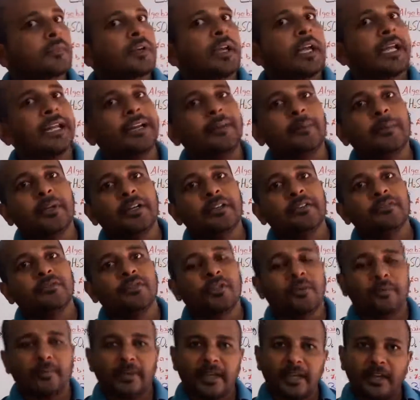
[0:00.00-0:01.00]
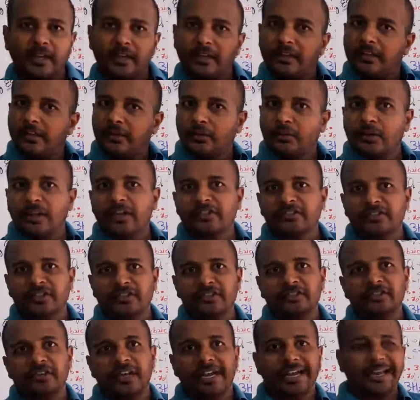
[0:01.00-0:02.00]
element from an equation
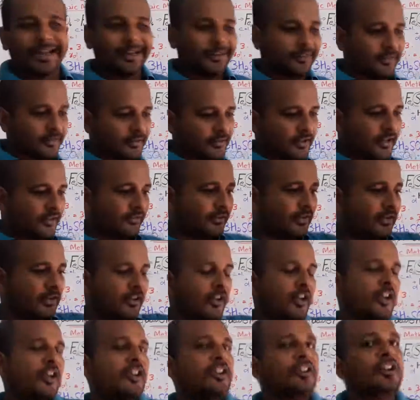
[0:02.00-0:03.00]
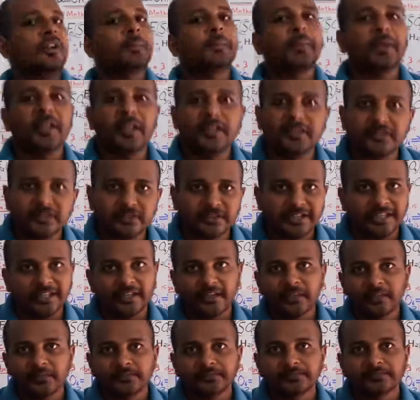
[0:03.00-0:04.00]
and they will replace
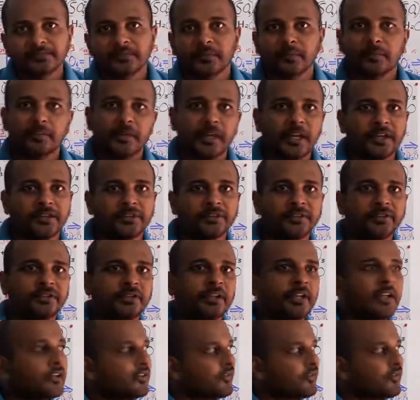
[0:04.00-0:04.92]
their place.